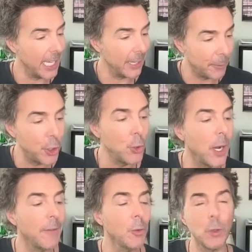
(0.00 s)
If you
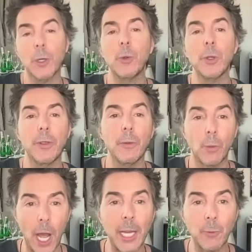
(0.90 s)
ever work with
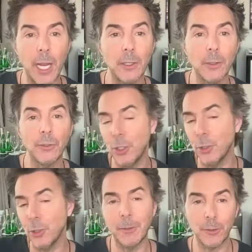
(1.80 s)
Ryan Reynolds, you'll
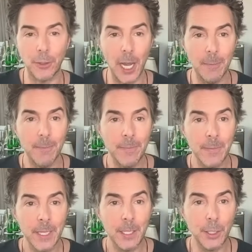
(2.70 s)
never stop.
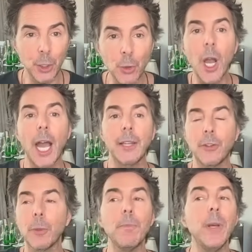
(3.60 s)
You
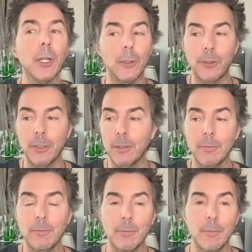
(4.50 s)
guys are built
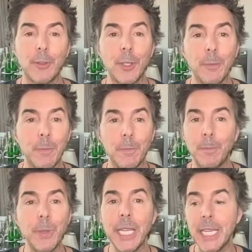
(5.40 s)
to
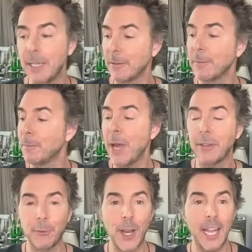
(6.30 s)
be
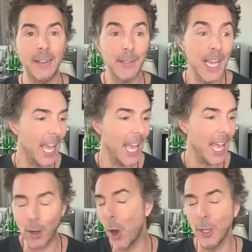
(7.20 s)
best friends,
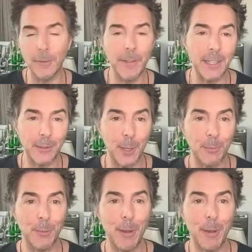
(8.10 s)
and all of that's come to